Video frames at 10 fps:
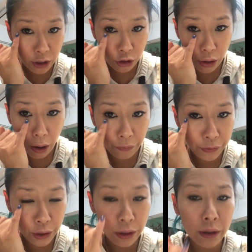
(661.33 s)

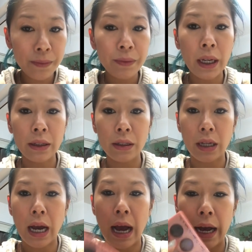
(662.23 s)
softer under
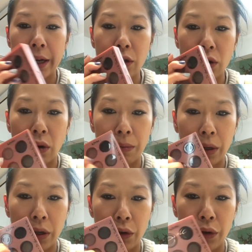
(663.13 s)
the eye, so I'm
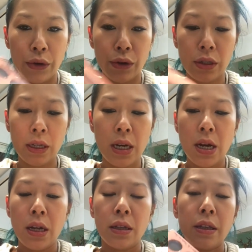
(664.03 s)
gonna use
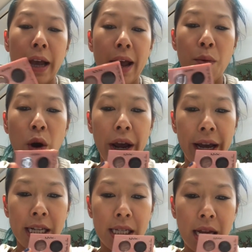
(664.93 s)
the
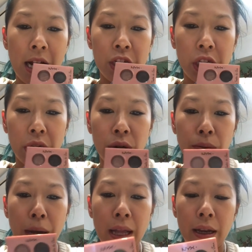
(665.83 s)
NYX
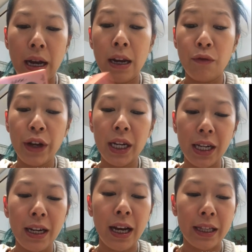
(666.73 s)
eyeshadow palette. I
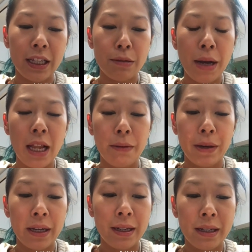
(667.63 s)
really like this palette
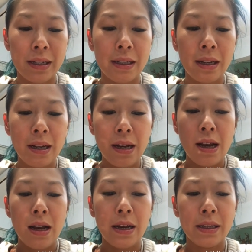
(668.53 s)
because
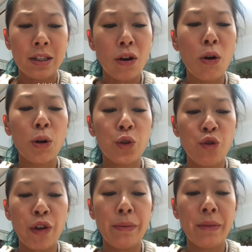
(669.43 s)
it's called
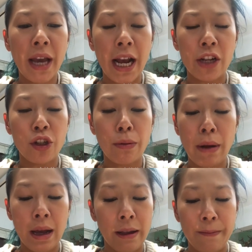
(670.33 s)
Dreamcatcher
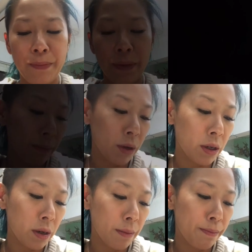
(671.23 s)
palette. I'm
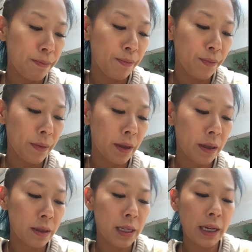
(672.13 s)
gonna
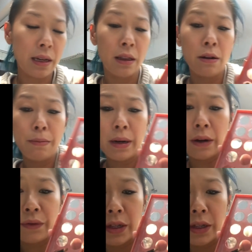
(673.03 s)
take a little bit of